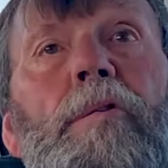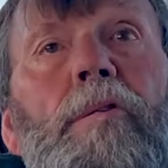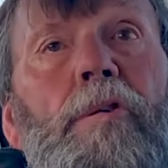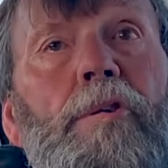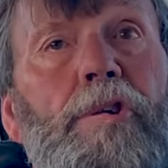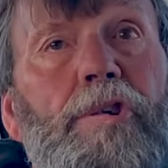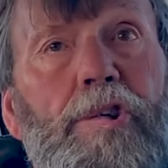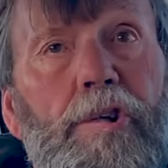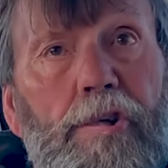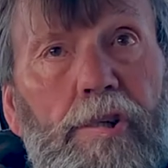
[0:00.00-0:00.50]
no
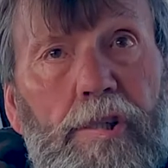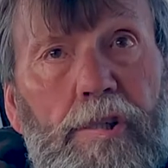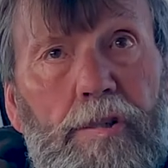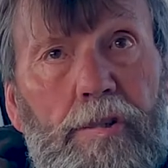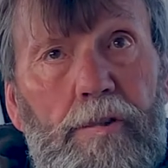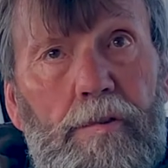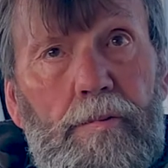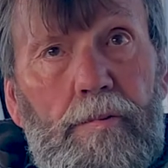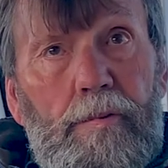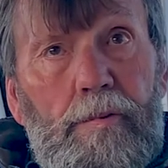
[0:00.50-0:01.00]
other choice.
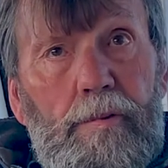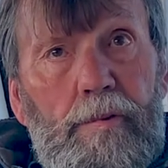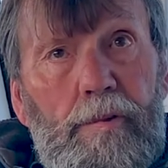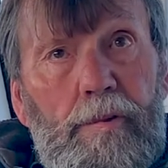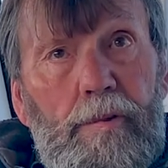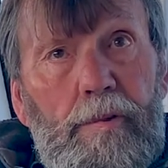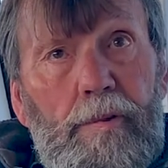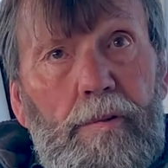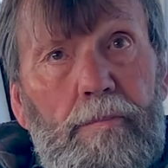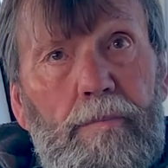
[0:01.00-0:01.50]

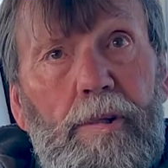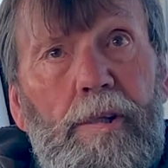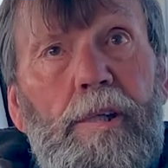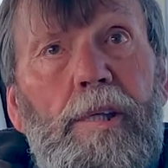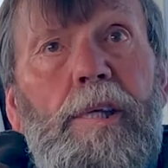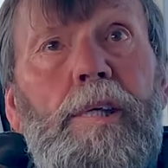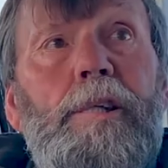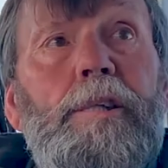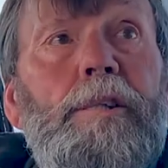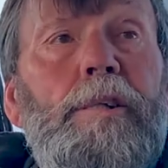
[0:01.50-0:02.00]
But
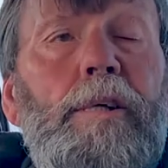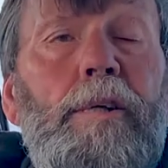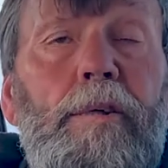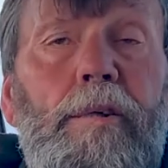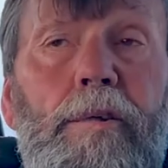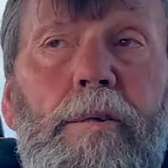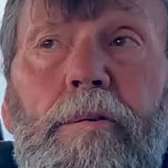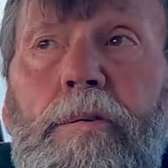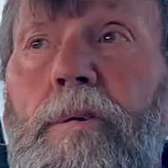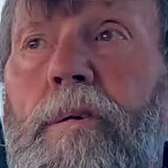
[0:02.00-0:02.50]
he's there,
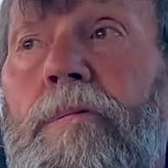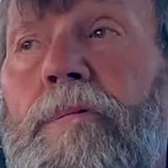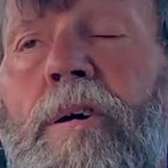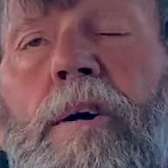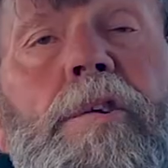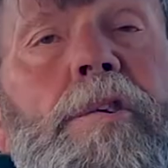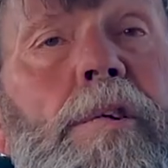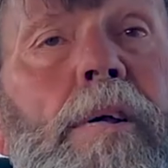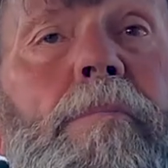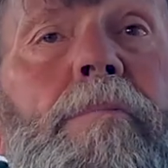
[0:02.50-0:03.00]
you know, they'll
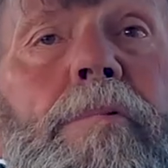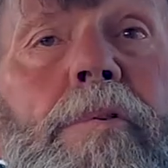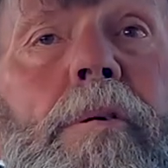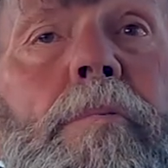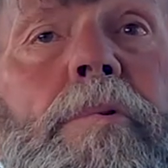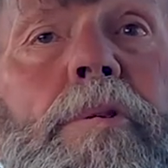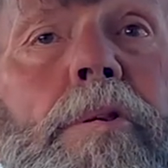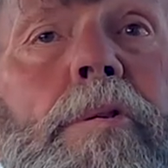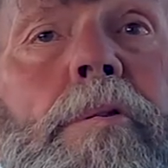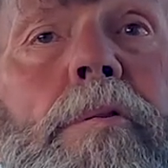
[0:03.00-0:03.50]
find something for
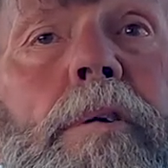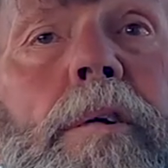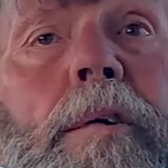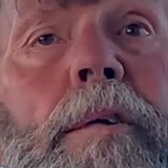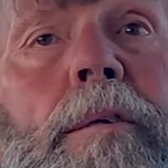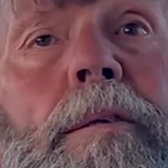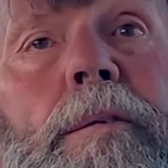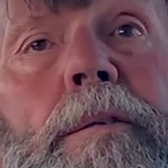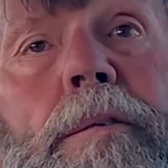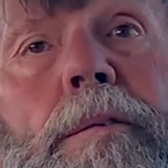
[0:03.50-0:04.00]
him to do, right?
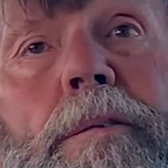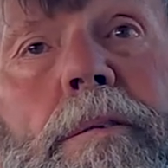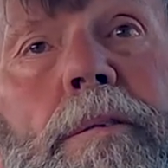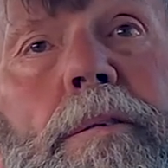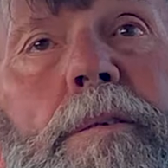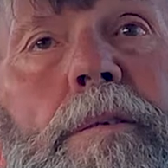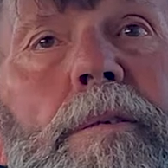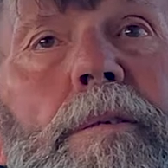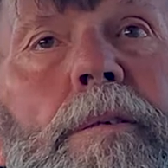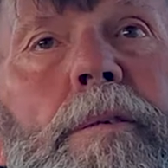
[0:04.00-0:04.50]

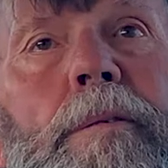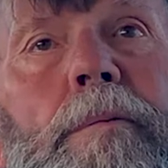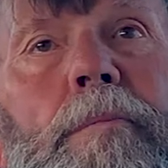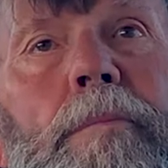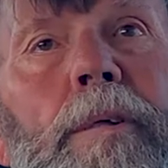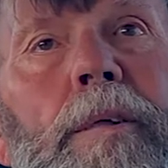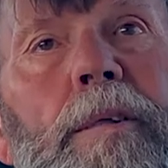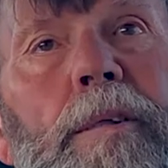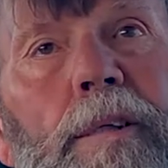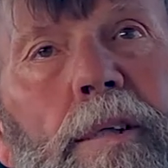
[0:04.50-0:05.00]
Mm-hmm.
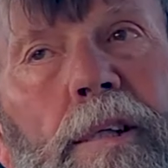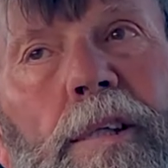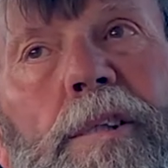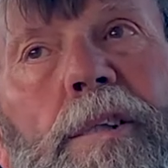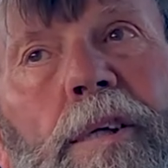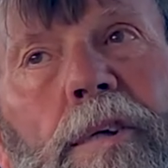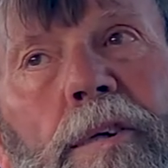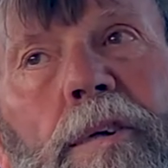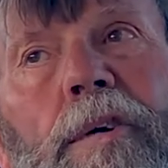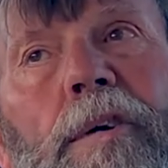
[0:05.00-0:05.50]
But he's
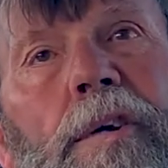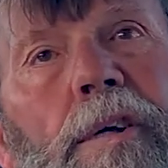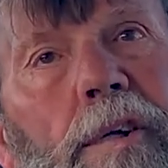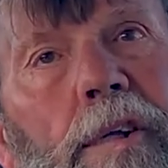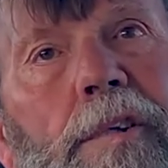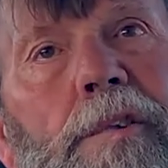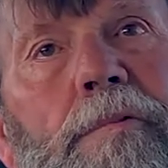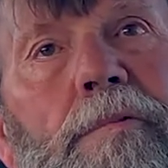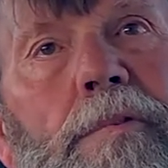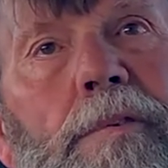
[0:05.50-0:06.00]
like a guy like